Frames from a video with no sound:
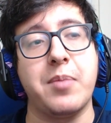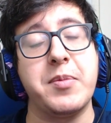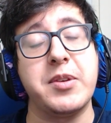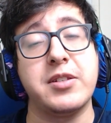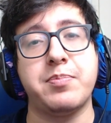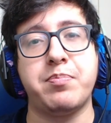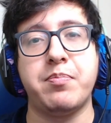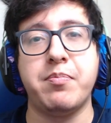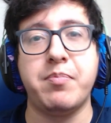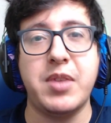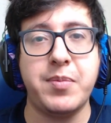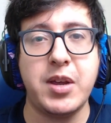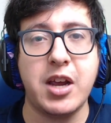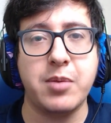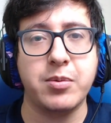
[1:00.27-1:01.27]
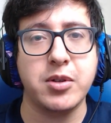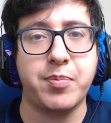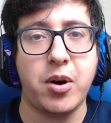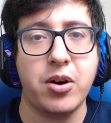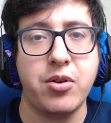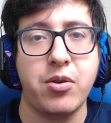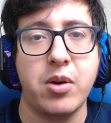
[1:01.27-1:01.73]
is me being able to
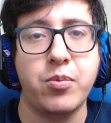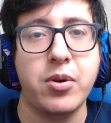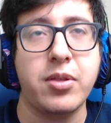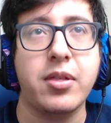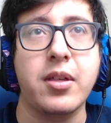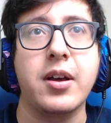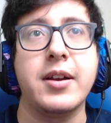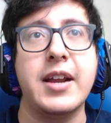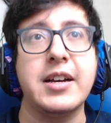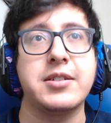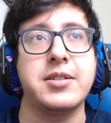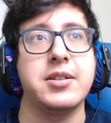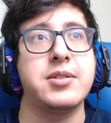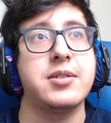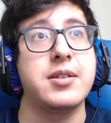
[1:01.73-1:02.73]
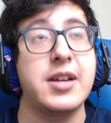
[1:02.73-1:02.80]
partner up with Nexus